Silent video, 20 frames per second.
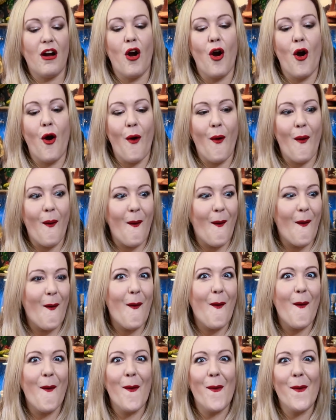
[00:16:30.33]

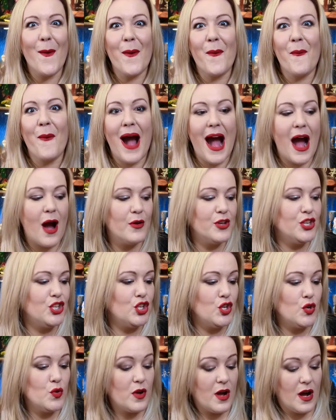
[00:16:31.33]
Oh, wow.
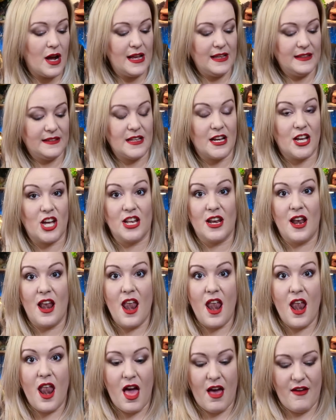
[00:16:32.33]
You guys are going to
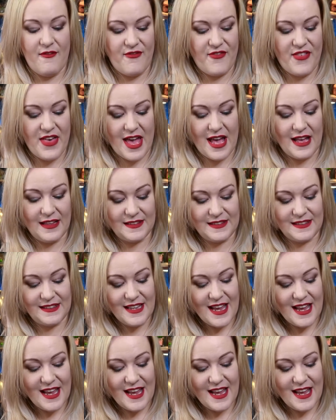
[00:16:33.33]
love this.